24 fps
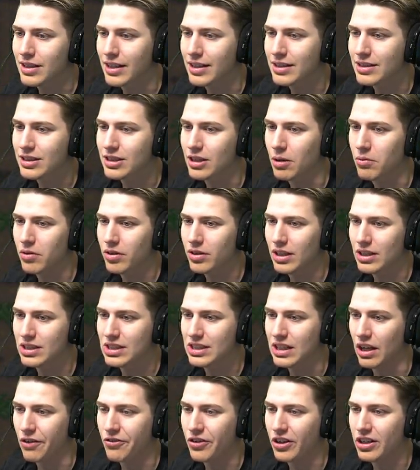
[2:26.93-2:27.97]
Like someone got
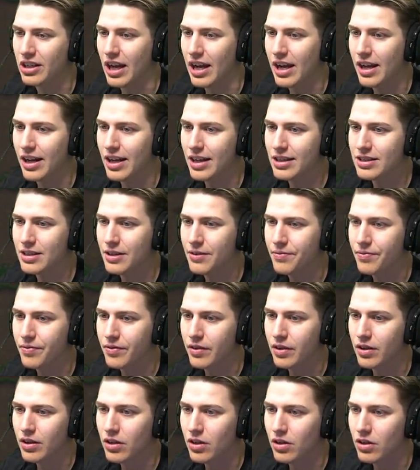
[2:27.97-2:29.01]
suffocated.
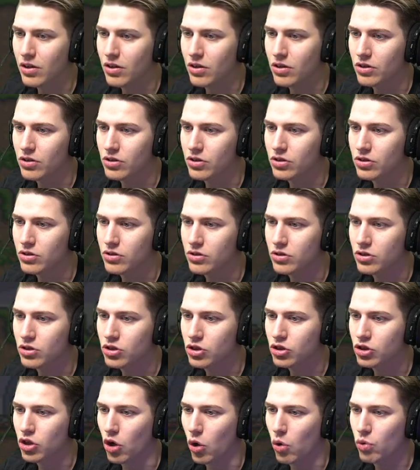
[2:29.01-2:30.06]

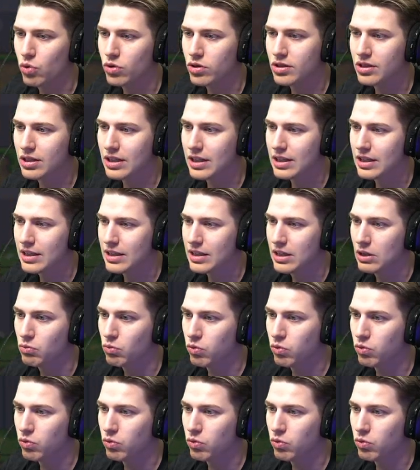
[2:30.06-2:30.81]
Choked.